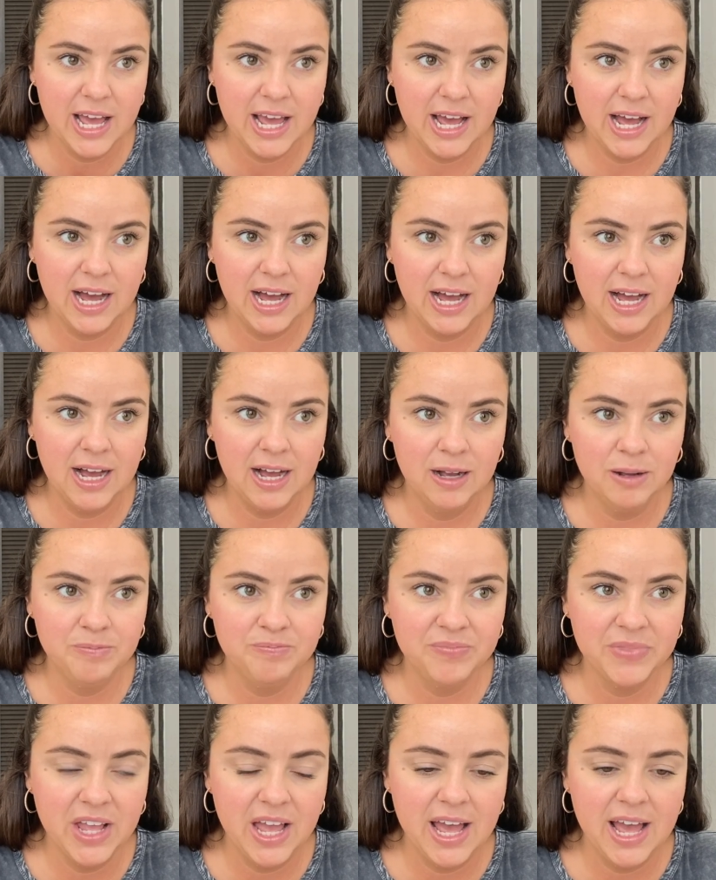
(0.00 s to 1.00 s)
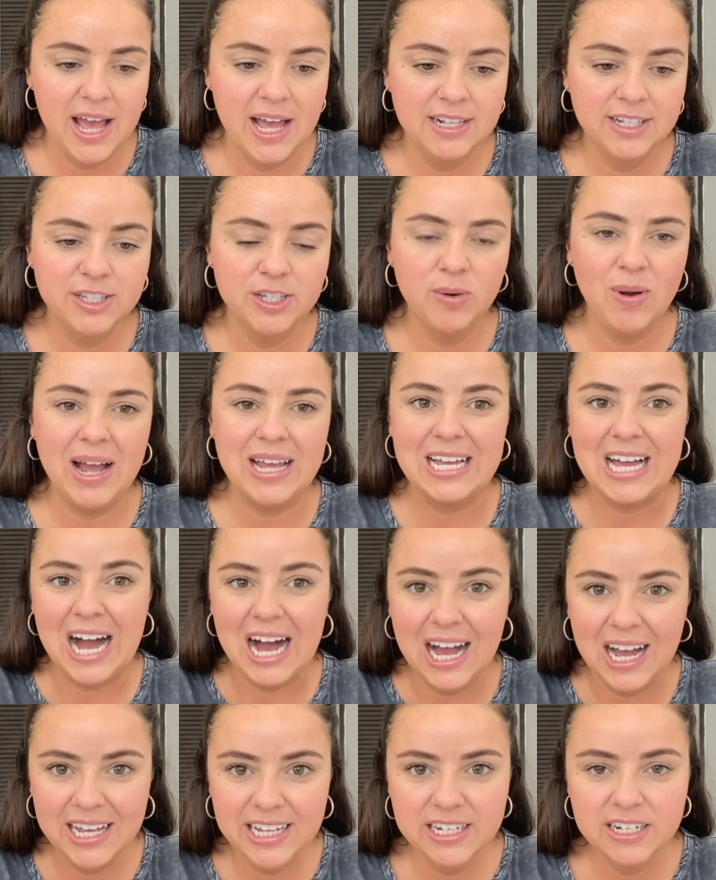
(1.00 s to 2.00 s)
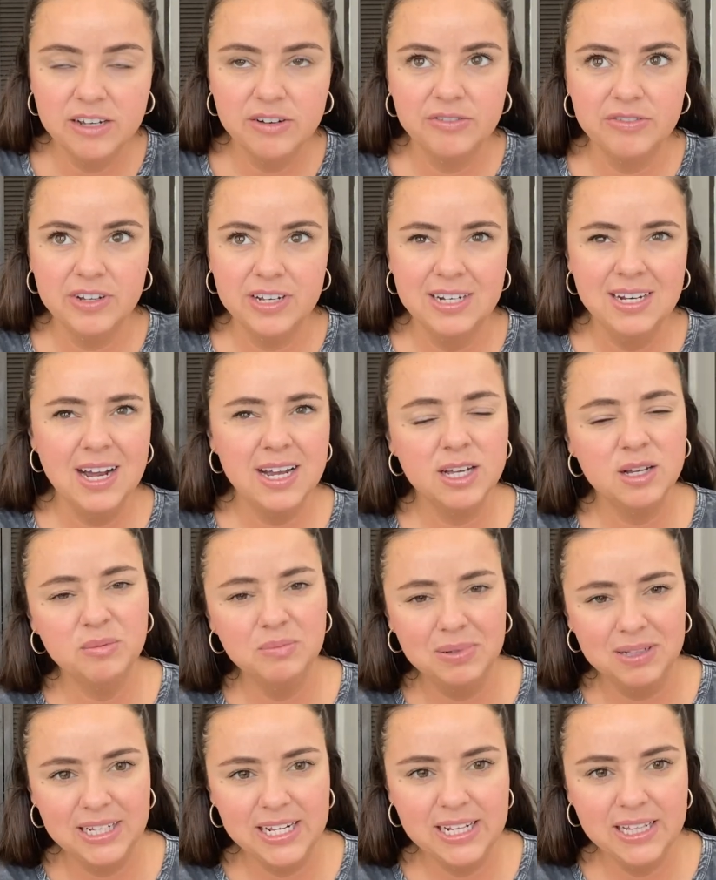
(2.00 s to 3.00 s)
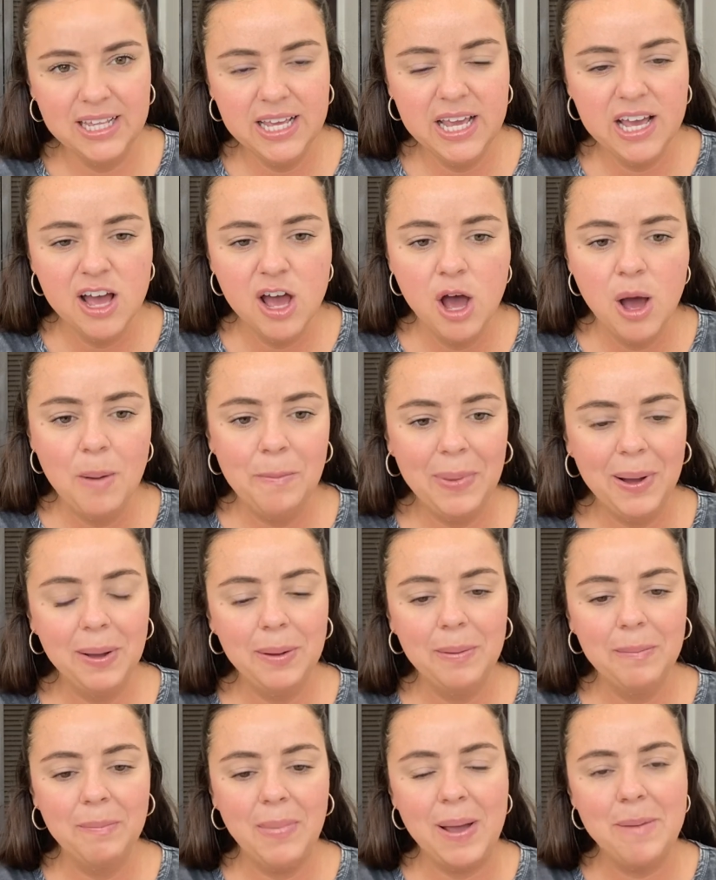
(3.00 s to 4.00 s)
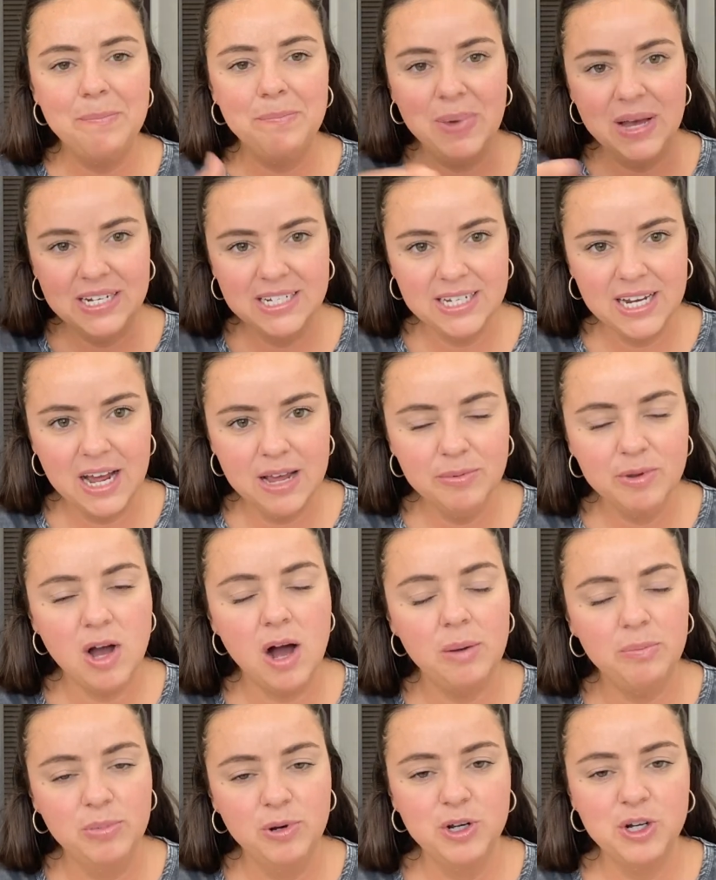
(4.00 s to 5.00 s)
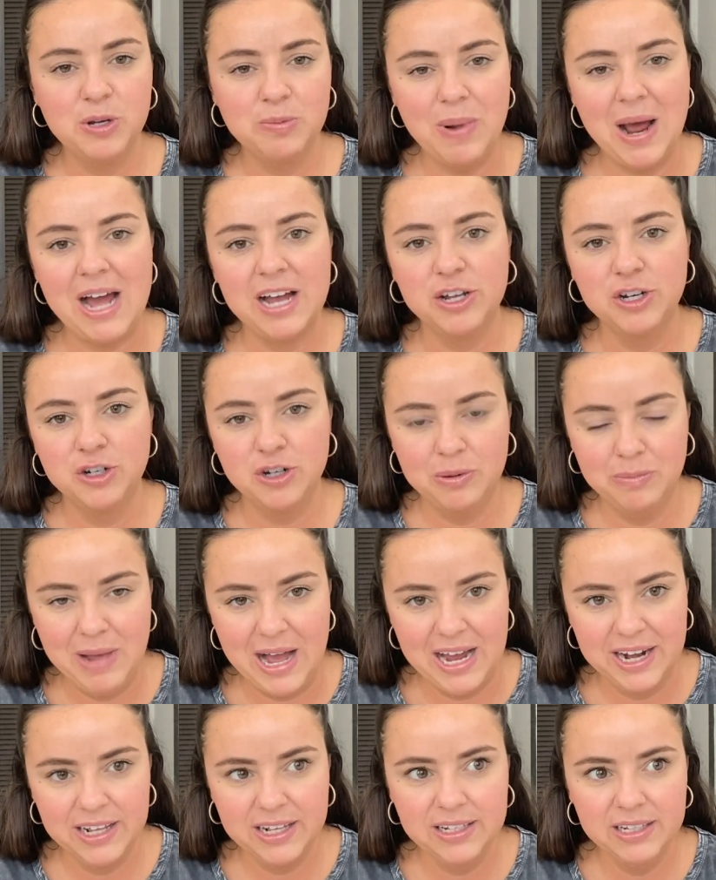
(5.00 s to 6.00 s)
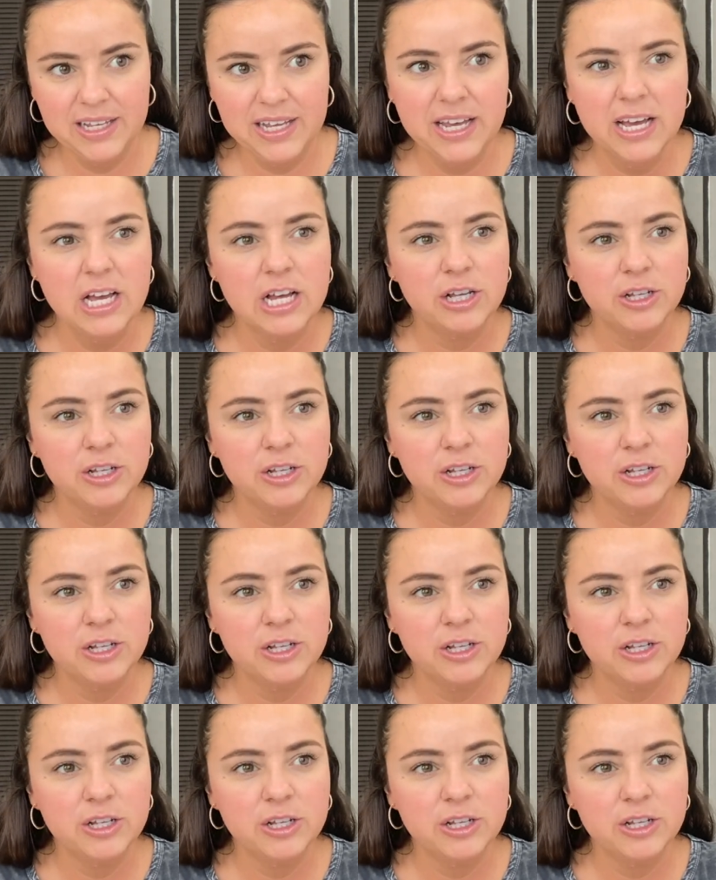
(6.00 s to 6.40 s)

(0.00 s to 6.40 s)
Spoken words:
And so I kind of, not completely, but my bedtime got pushed back dramatically.